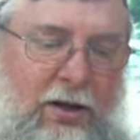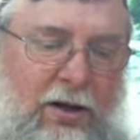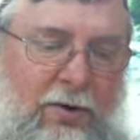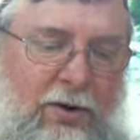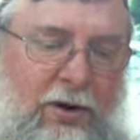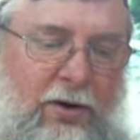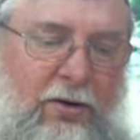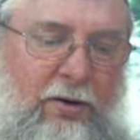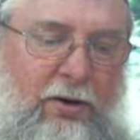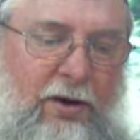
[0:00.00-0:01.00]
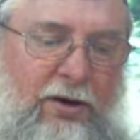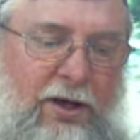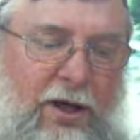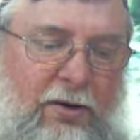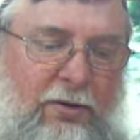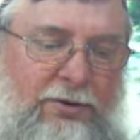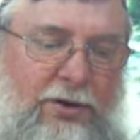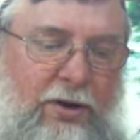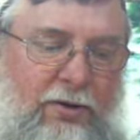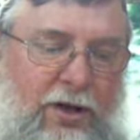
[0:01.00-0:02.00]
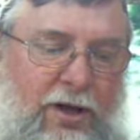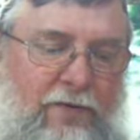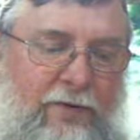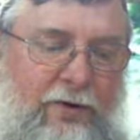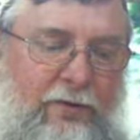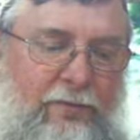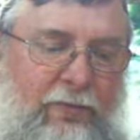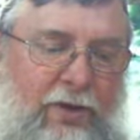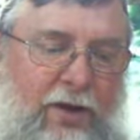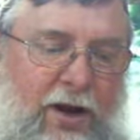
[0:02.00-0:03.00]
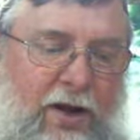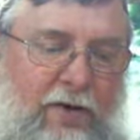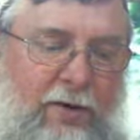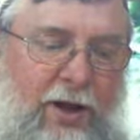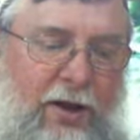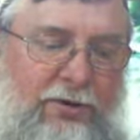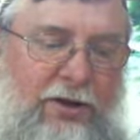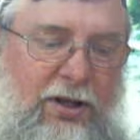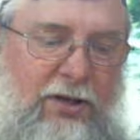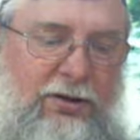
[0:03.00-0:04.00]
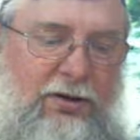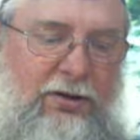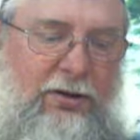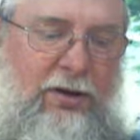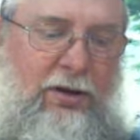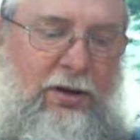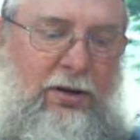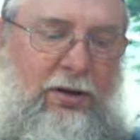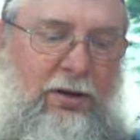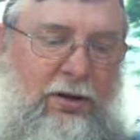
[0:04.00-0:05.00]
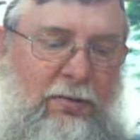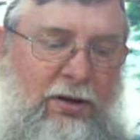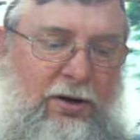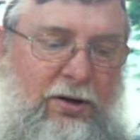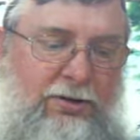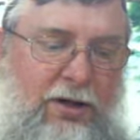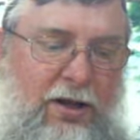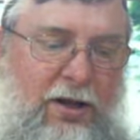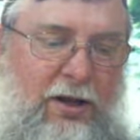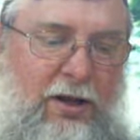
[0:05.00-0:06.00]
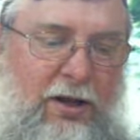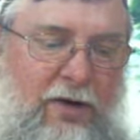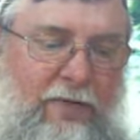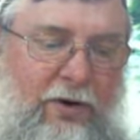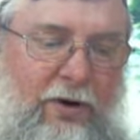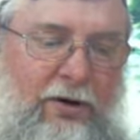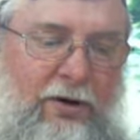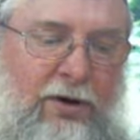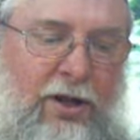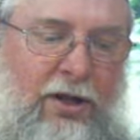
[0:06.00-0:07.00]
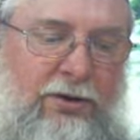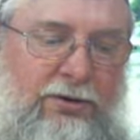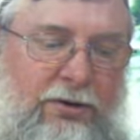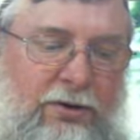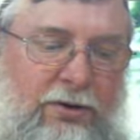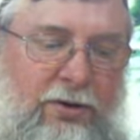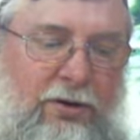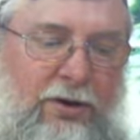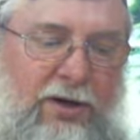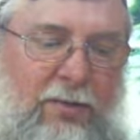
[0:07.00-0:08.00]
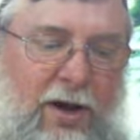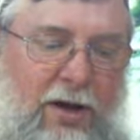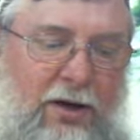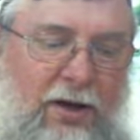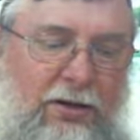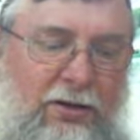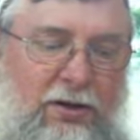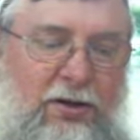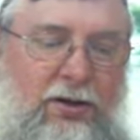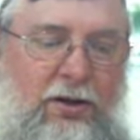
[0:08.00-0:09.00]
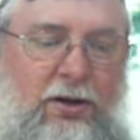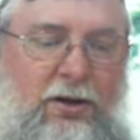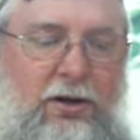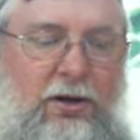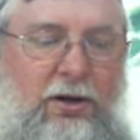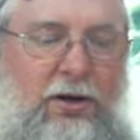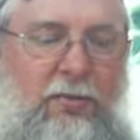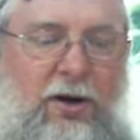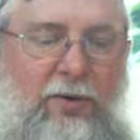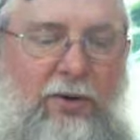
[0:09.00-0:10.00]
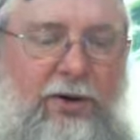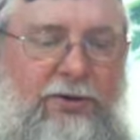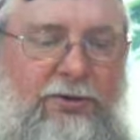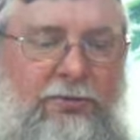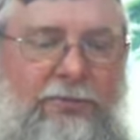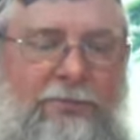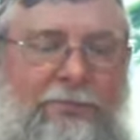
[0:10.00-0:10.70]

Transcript: and upon all her towns all the evil that I have pronounced against it, because they have hardened their necks, that they might not hear my words.